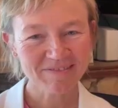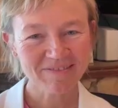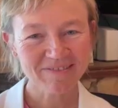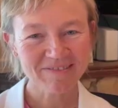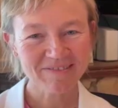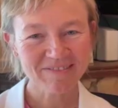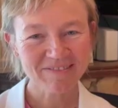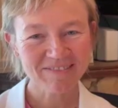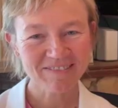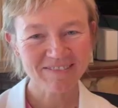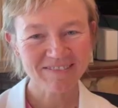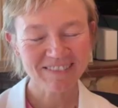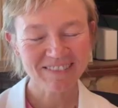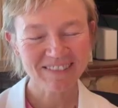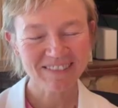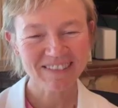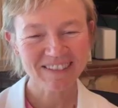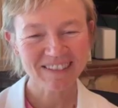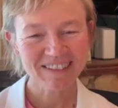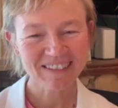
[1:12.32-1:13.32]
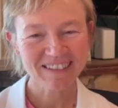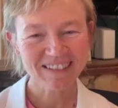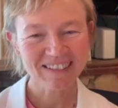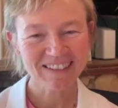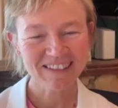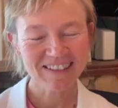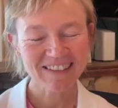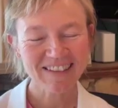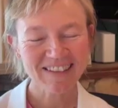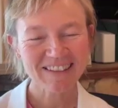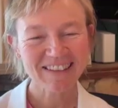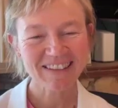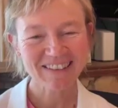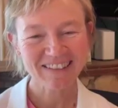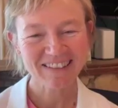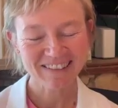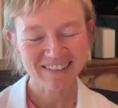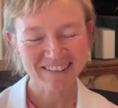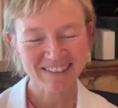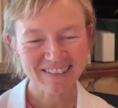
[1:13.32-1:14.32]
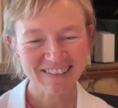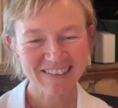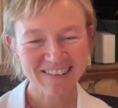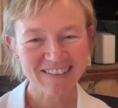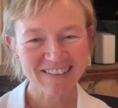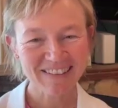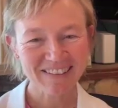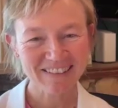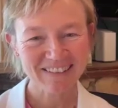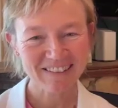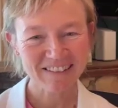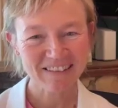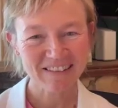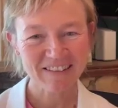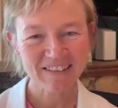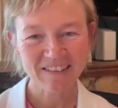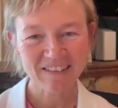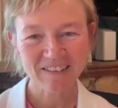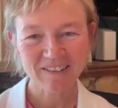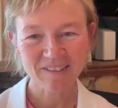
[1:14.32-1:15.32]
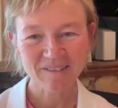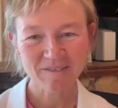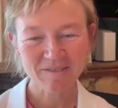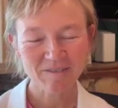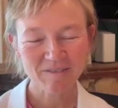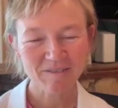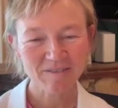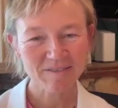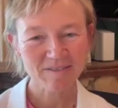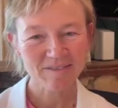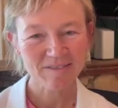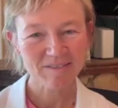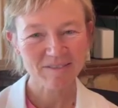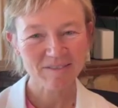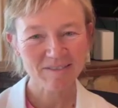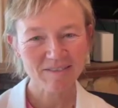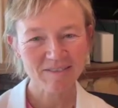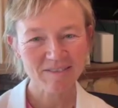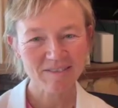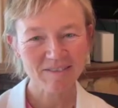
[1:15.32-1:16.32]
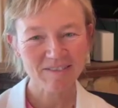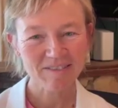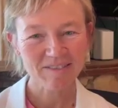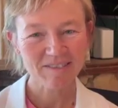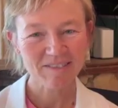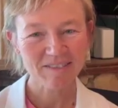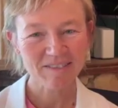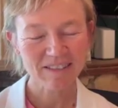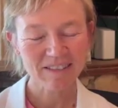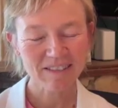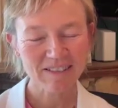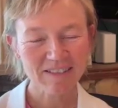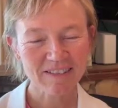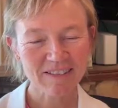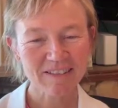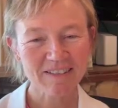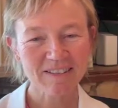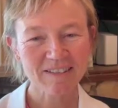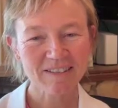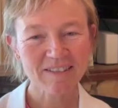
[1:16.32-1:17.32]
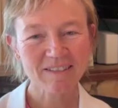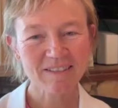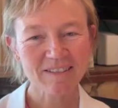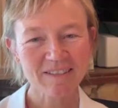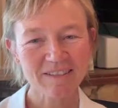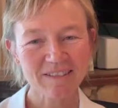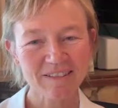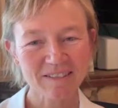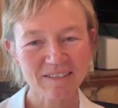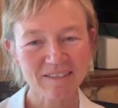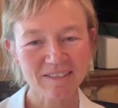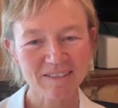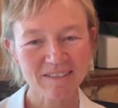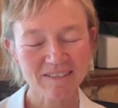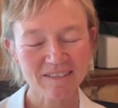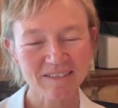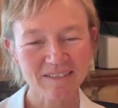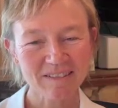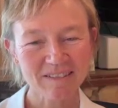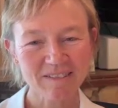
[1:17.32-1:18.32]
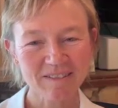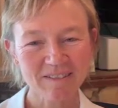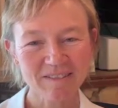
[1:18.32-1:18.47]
This person isn't speaking.